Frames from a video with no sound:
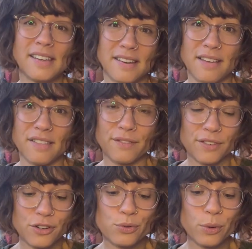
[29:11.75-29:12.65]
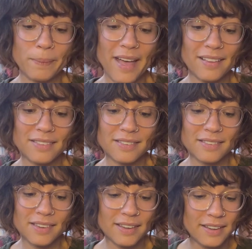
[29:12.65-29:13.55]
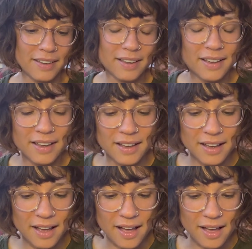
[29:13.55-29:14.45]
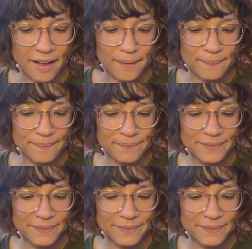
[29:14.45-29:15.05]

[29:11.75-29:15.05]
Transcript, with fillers: and other ritual pets. Um,